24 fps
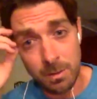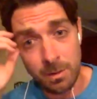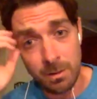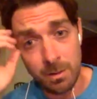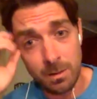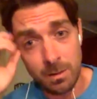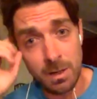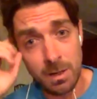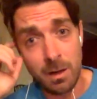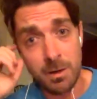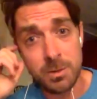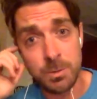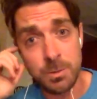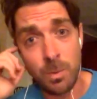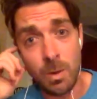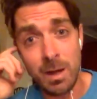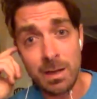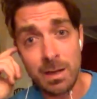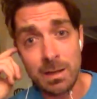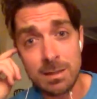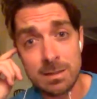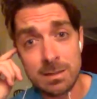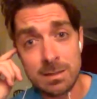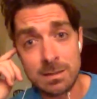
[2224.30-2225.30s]
were in our
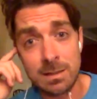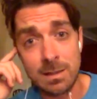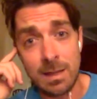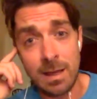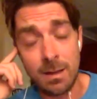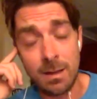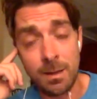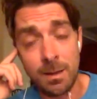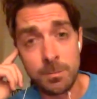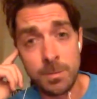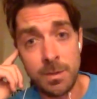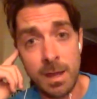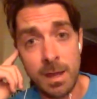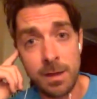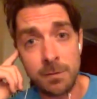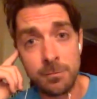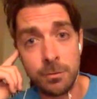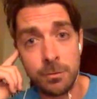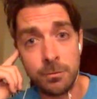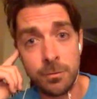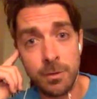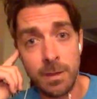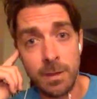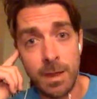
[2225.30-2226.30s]
20s. And I'm
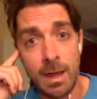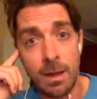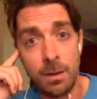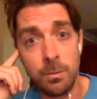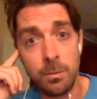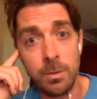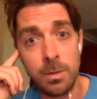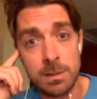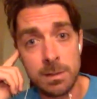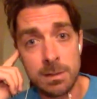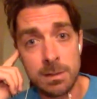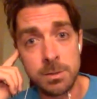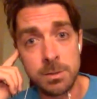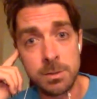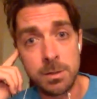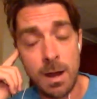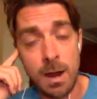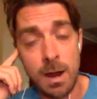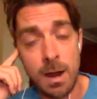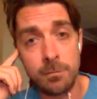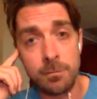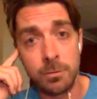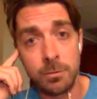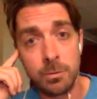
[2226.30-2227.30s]
thankful for that. We did
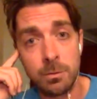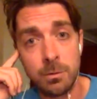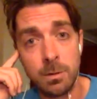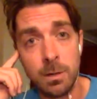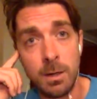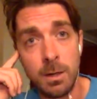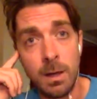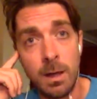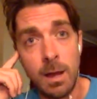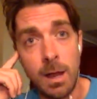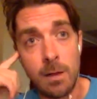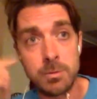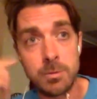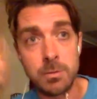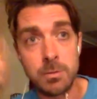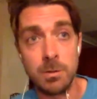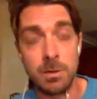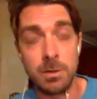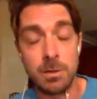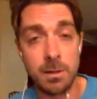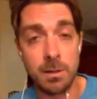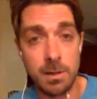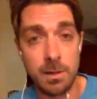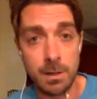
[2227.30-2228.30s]
travel. I was
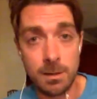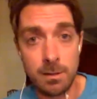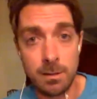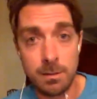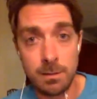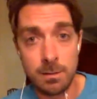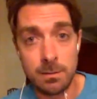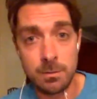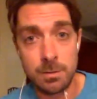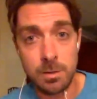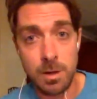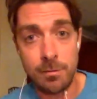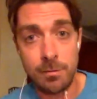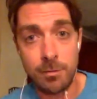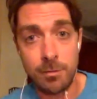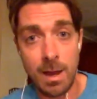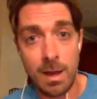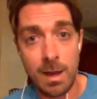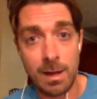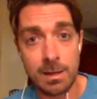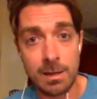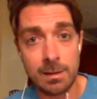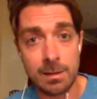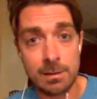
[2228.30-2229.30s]
really good at travel
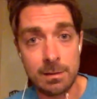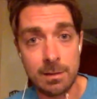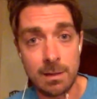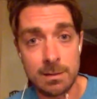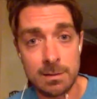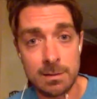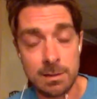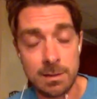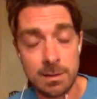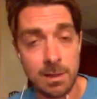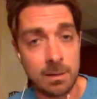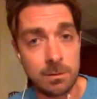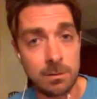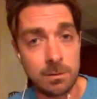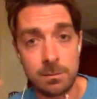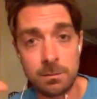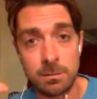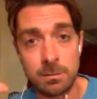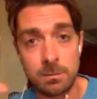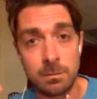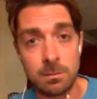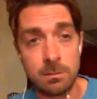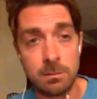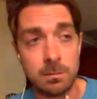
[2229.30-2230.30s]
hacking. That's like,
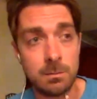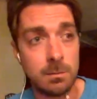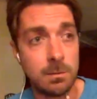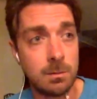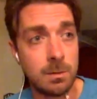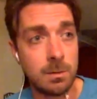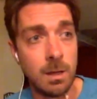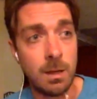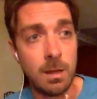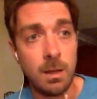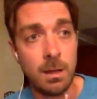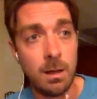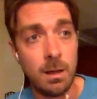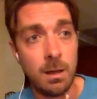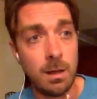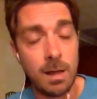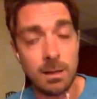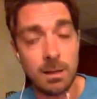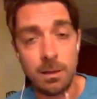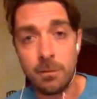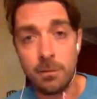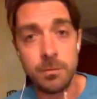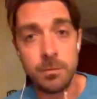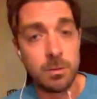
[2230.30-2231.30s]

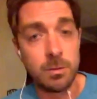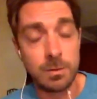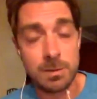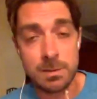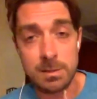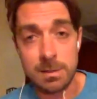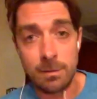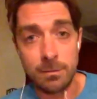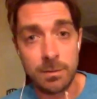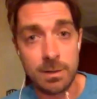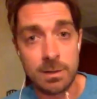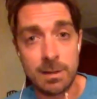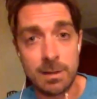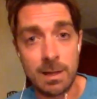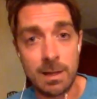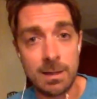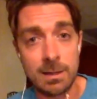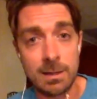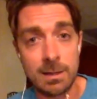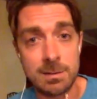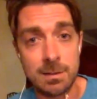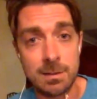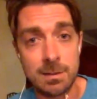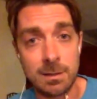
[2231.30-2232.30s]
I love doing stuff like that.
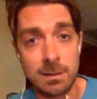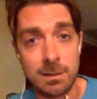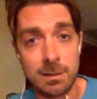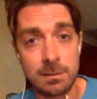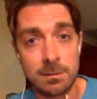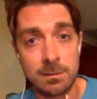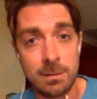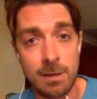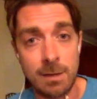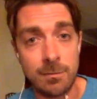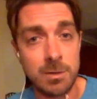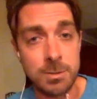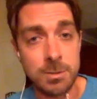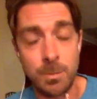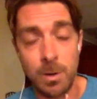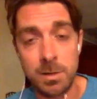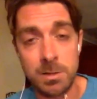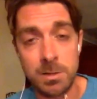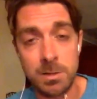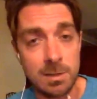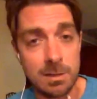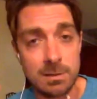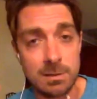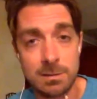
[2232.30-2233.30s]
That's like having
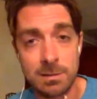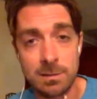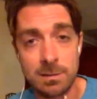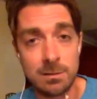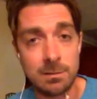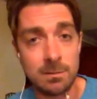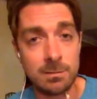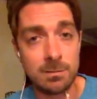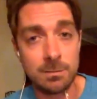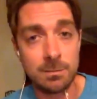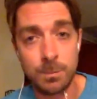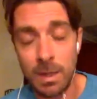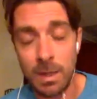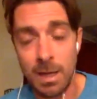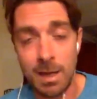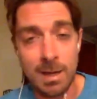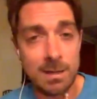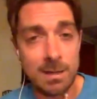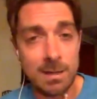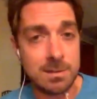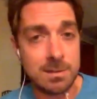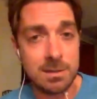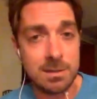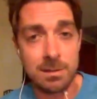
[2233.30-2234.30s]
spreadsheets and
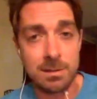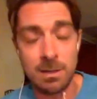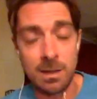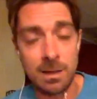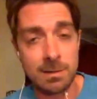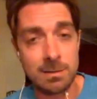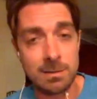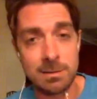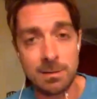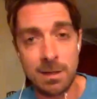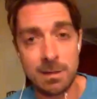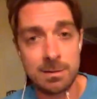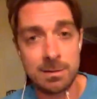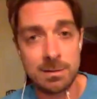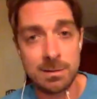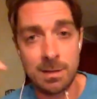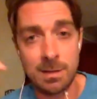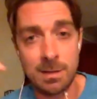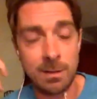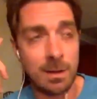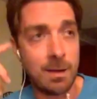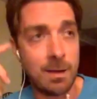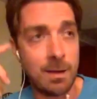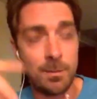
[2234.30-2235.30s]
plans. And that's
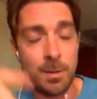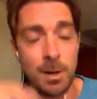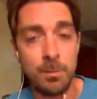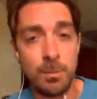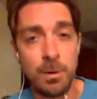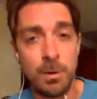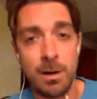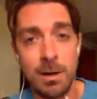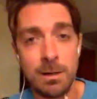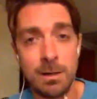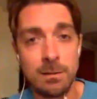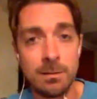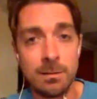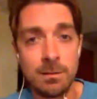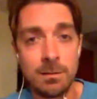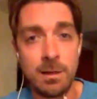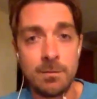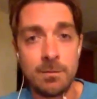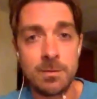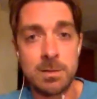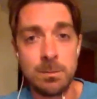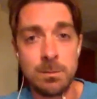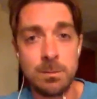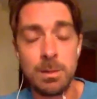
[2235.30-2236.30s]
like how my brain
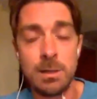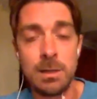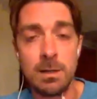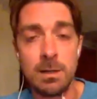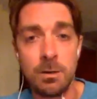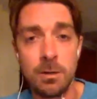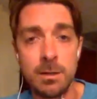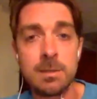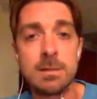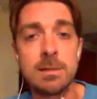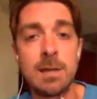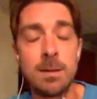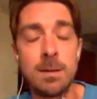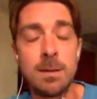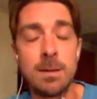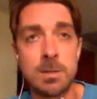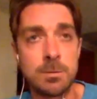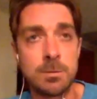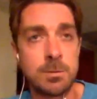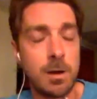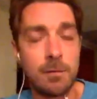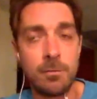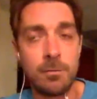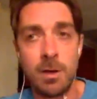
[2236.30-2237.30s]
loves to be all the time.
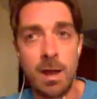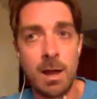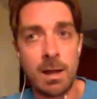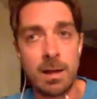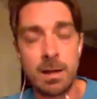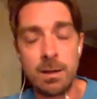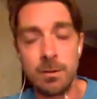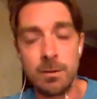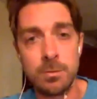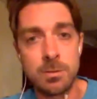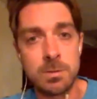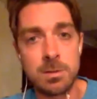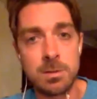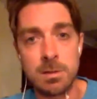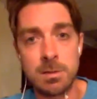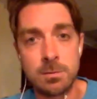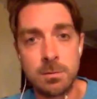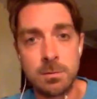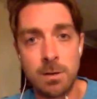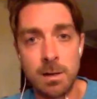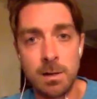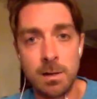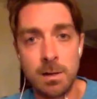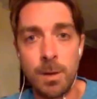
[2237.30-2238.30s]
So travel hacking was
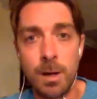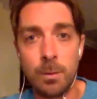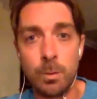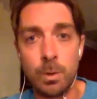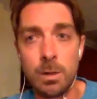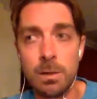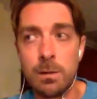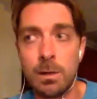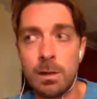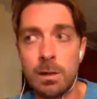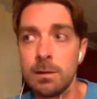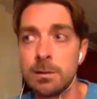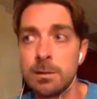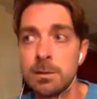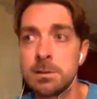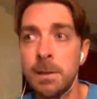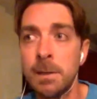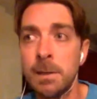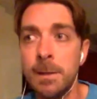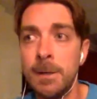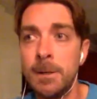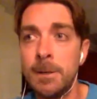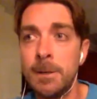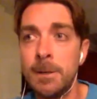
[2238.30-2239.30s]
just right in my wheelhouse.